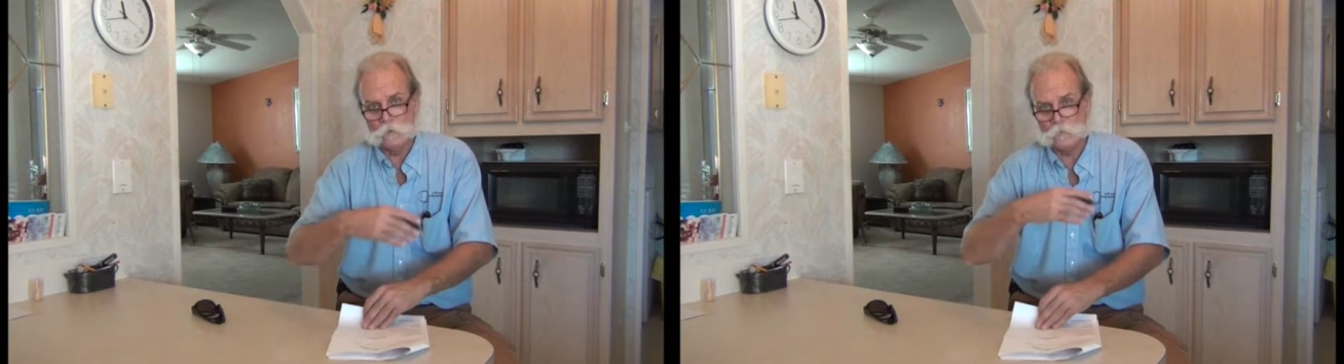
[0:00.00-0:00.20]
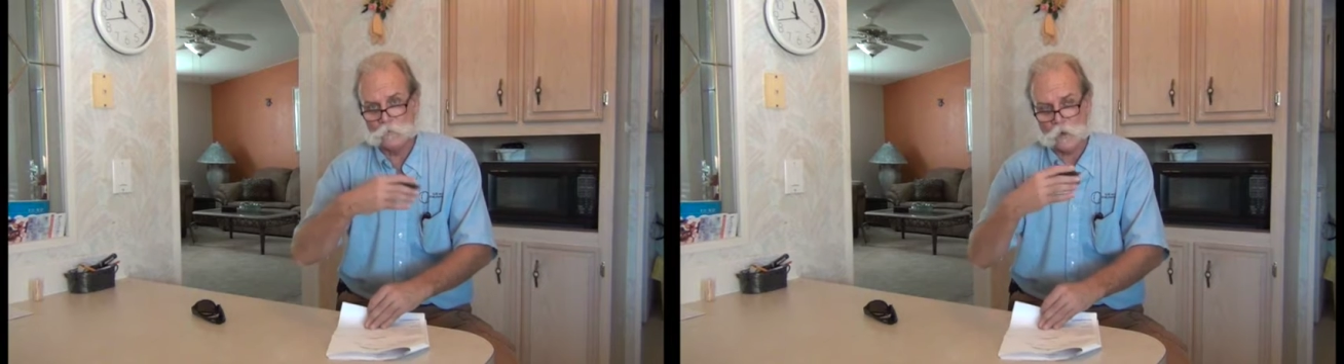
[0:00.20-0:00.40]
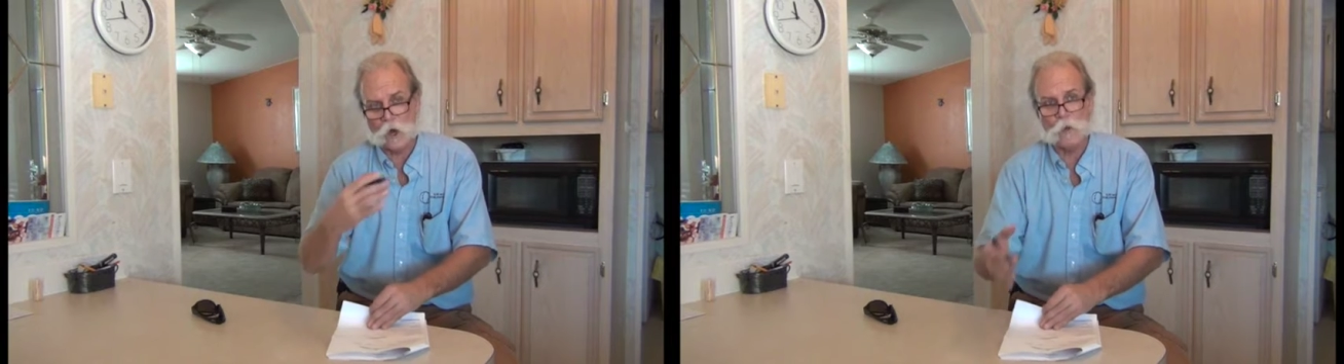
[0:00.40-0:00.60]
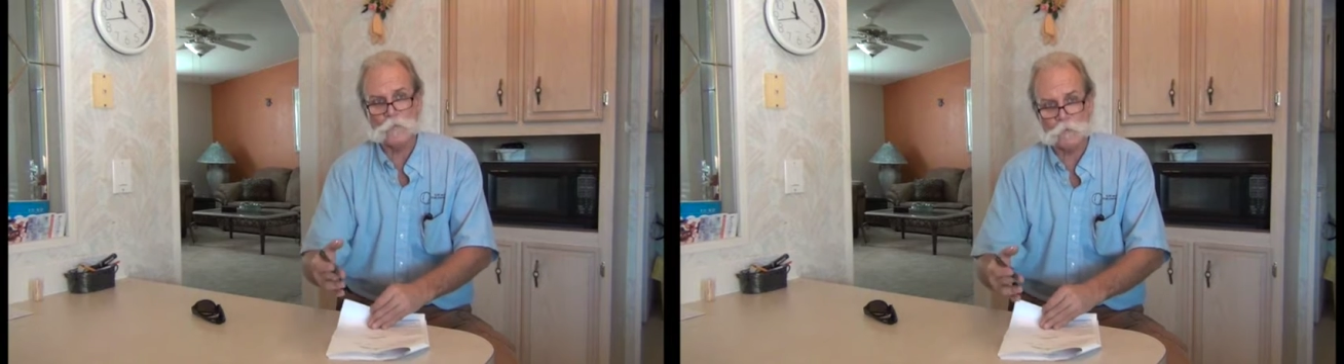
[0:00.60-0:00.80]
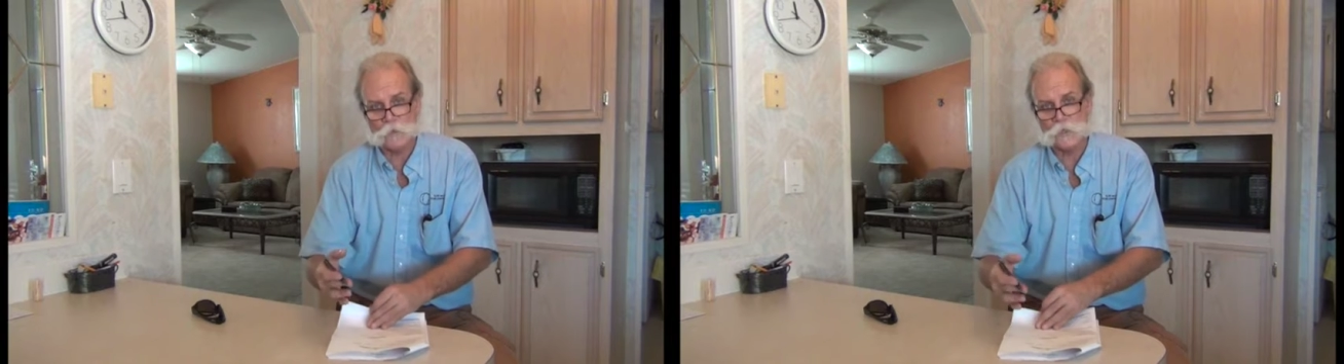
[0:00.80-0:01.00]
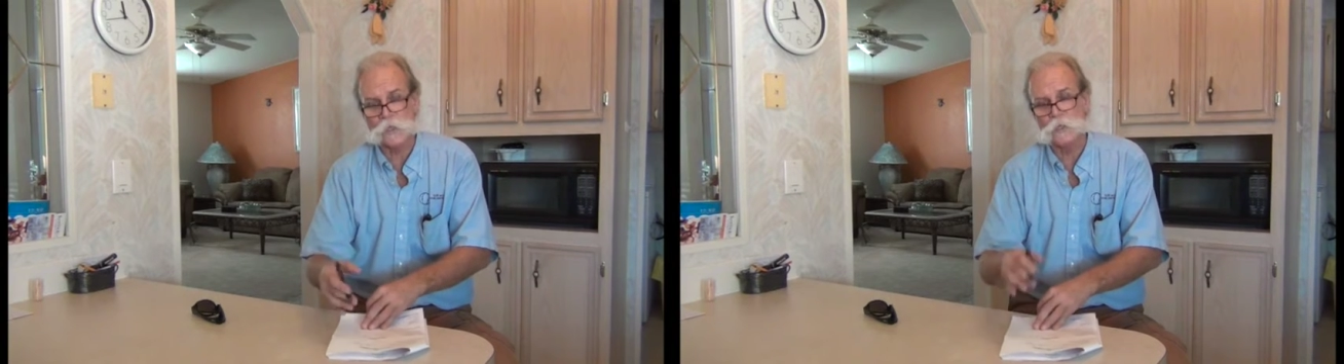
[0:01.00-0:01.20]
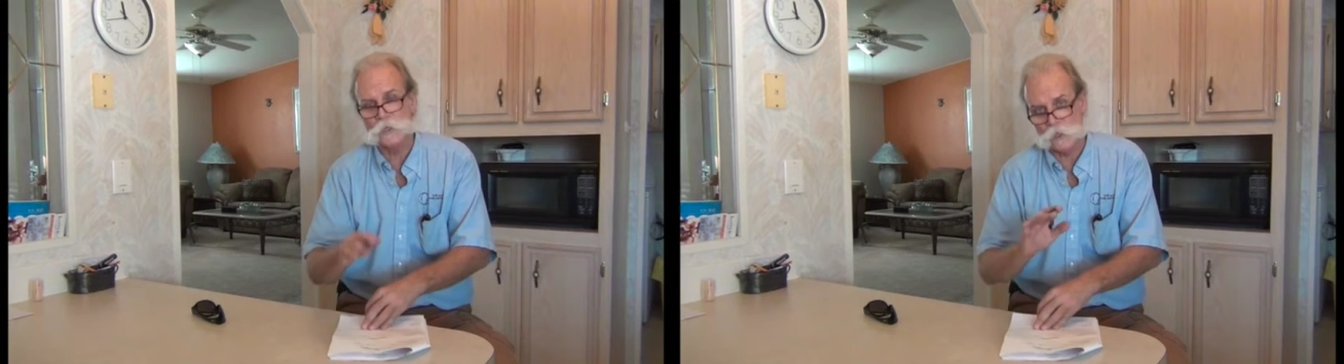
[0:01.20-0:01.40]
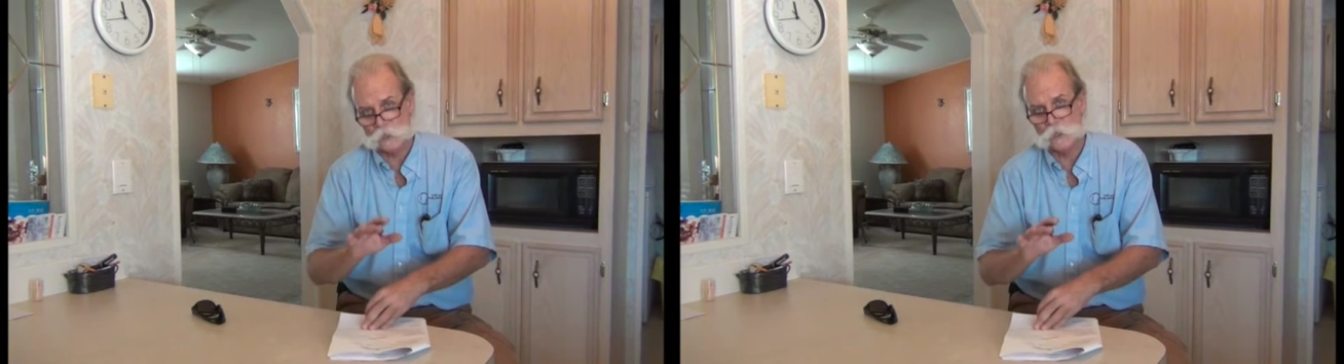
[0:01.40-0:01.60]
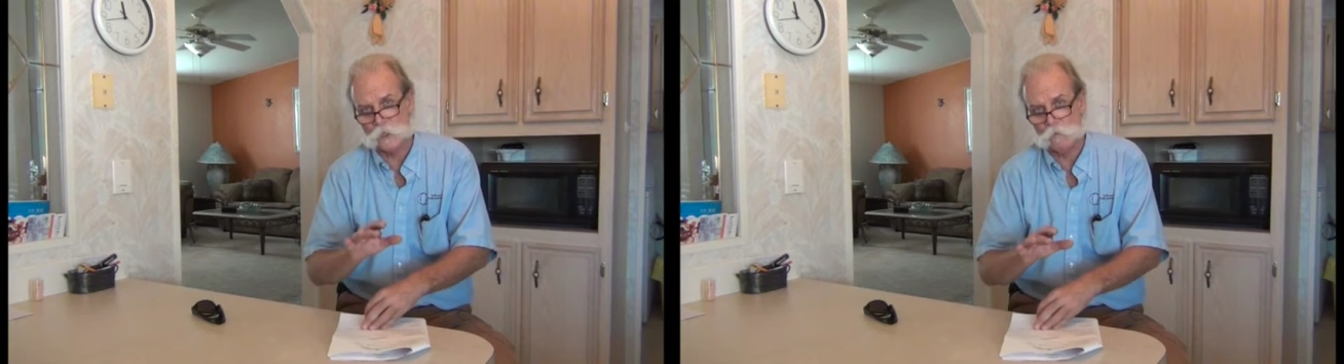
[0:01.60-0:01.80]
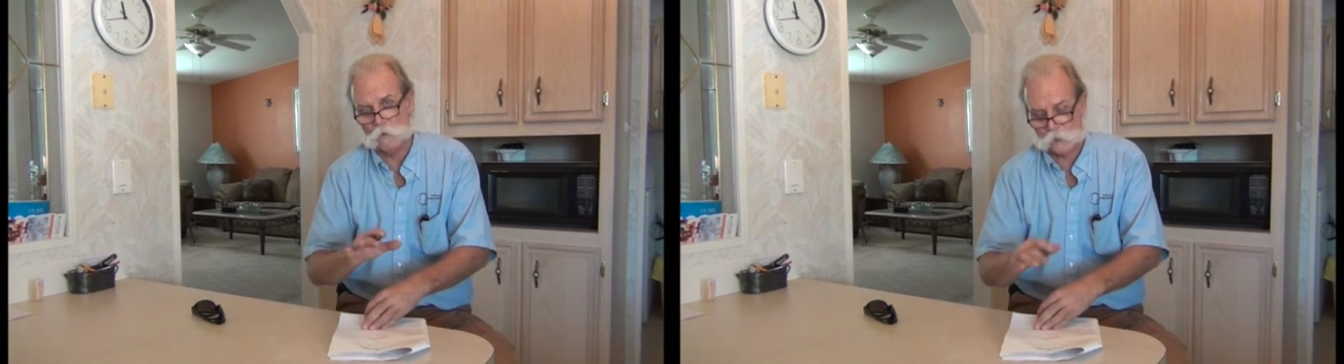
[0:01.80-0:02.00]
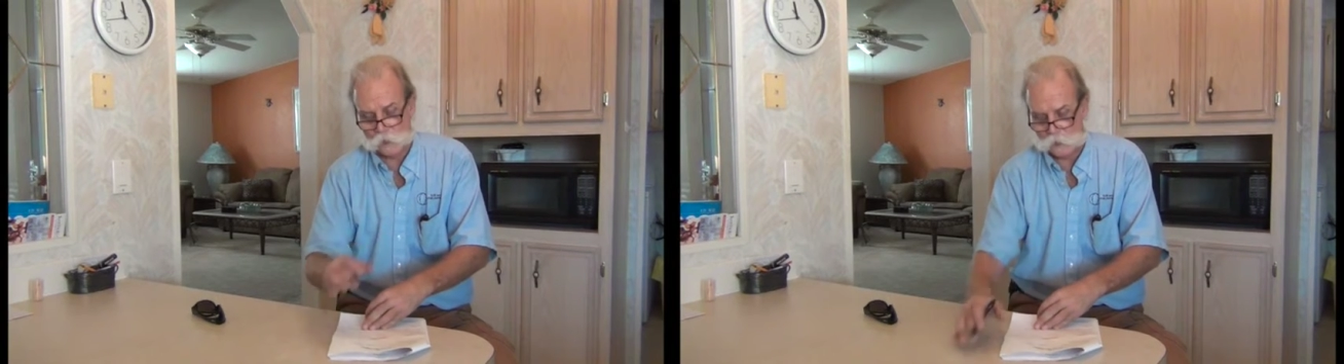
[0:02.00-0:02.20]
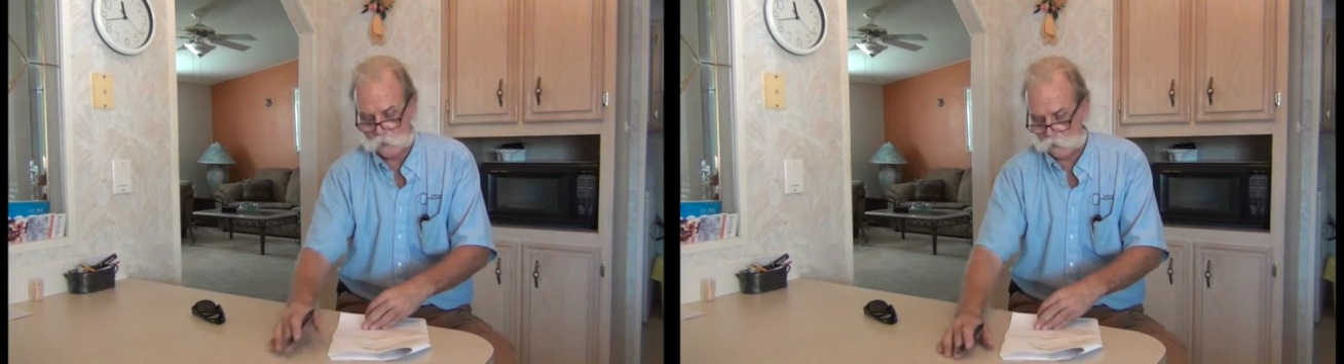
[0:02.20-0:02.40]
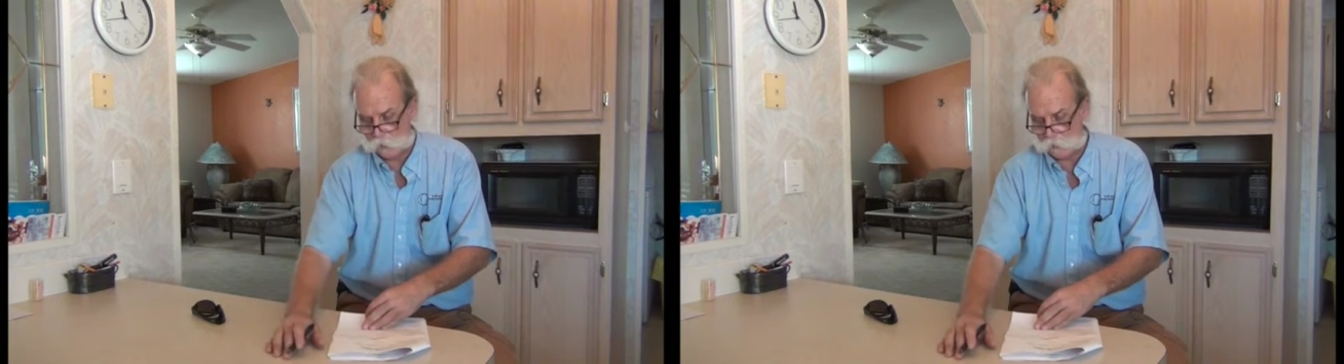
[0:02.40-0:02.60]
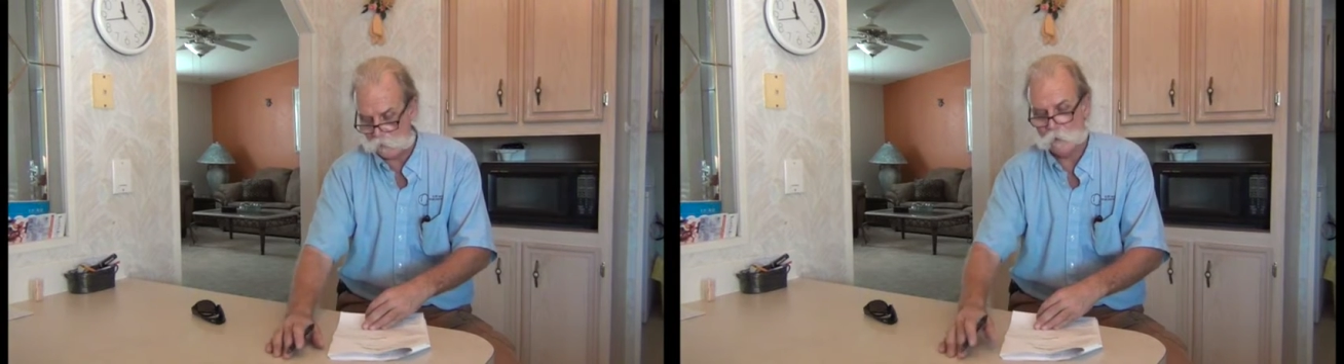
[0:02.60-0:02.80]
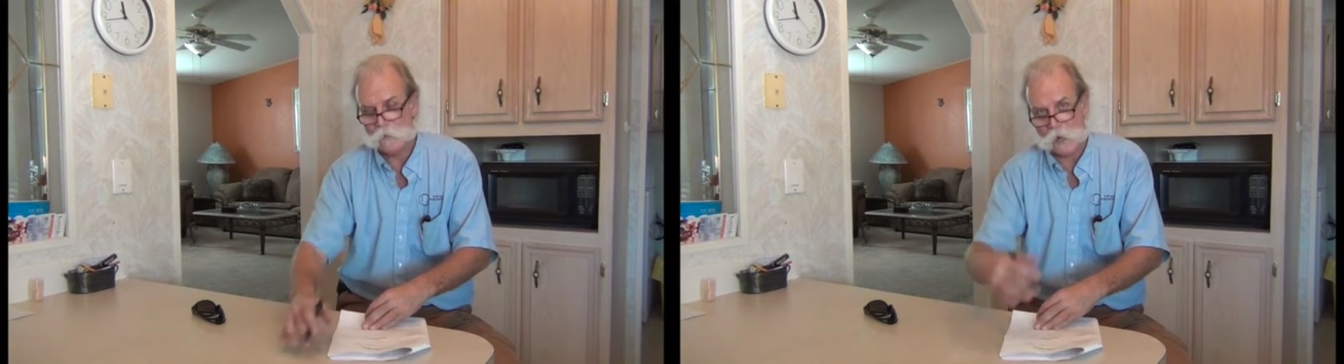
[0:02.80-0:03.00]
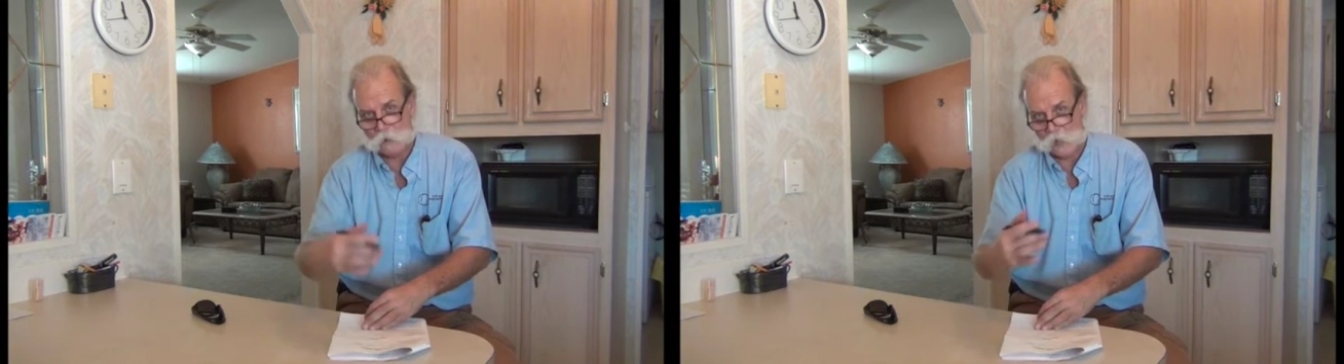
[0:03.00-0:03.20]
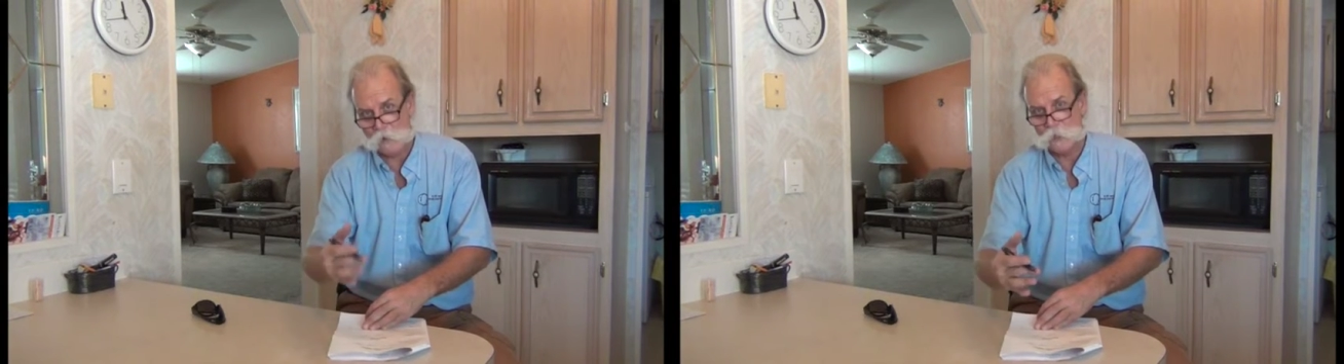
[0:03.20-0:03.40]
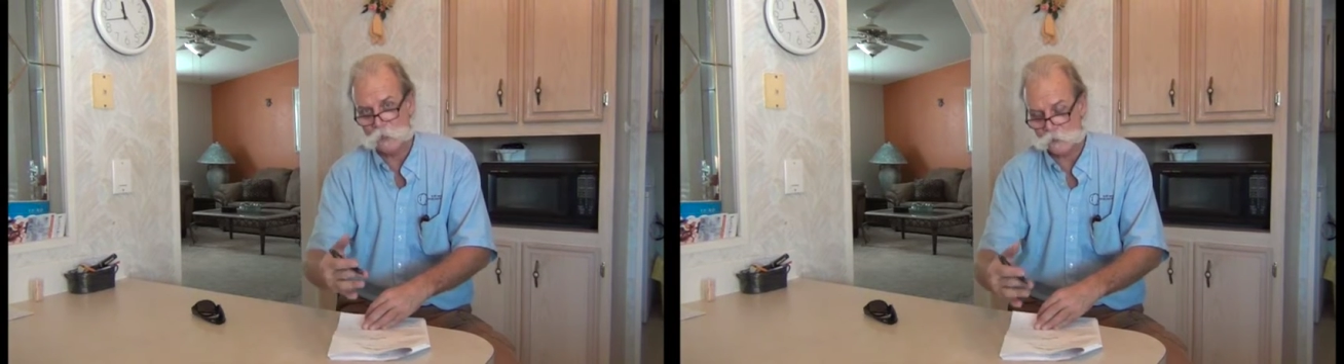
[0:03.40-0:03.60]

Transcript: For all purposes, it's a good working unit without having it